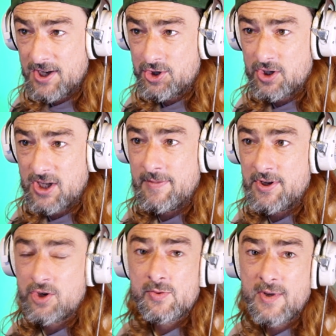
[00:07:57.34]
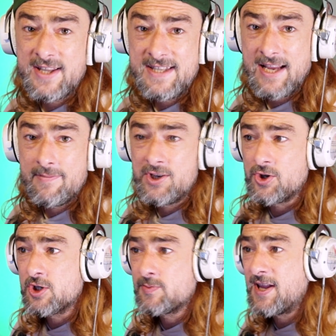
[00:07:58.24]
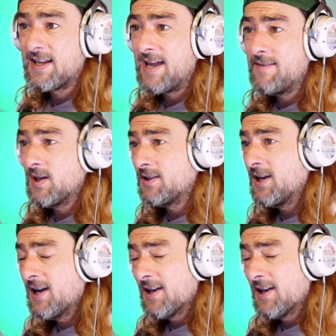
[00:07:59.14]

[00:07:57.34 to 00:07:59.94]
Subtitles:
They should let me choose. Well, they did let me choose, but they gave me